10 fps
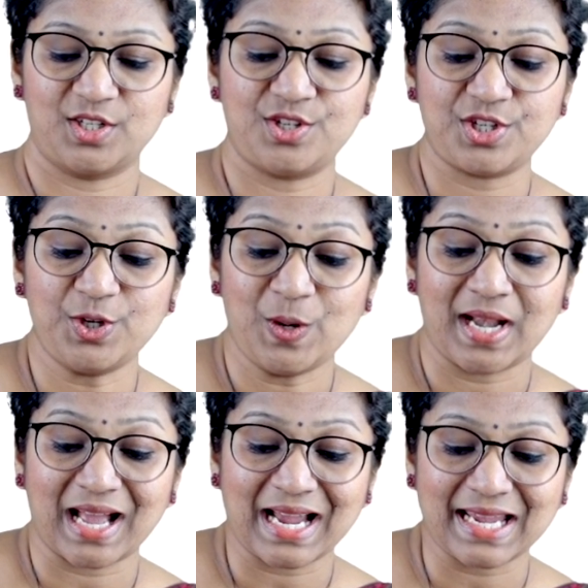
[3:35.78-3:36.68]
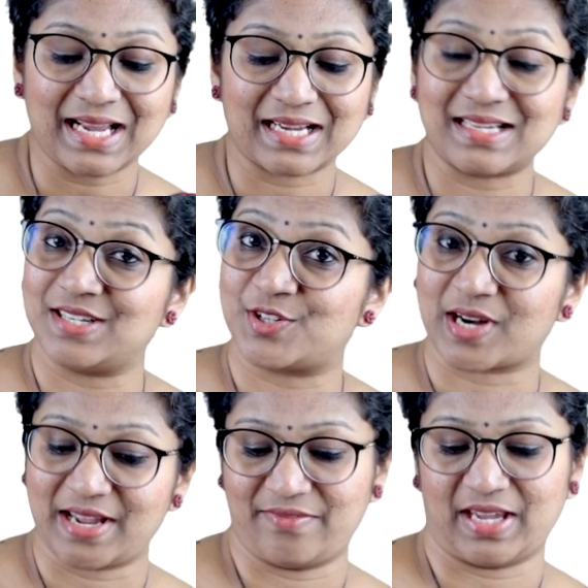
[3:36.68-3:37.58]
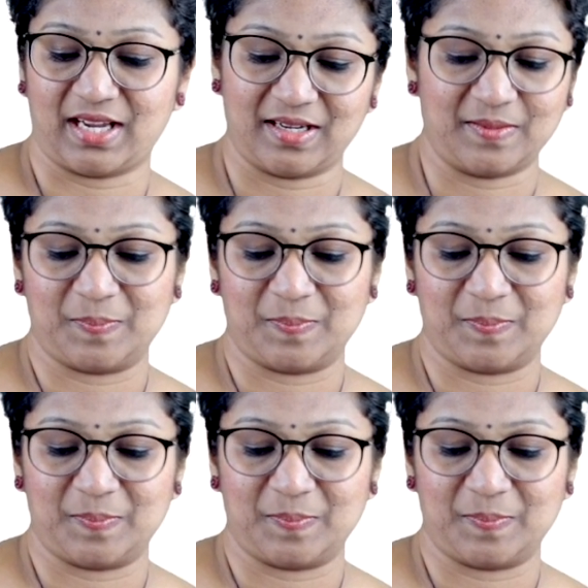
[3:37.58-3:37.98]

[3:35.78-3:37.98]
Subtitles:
Do you like driving?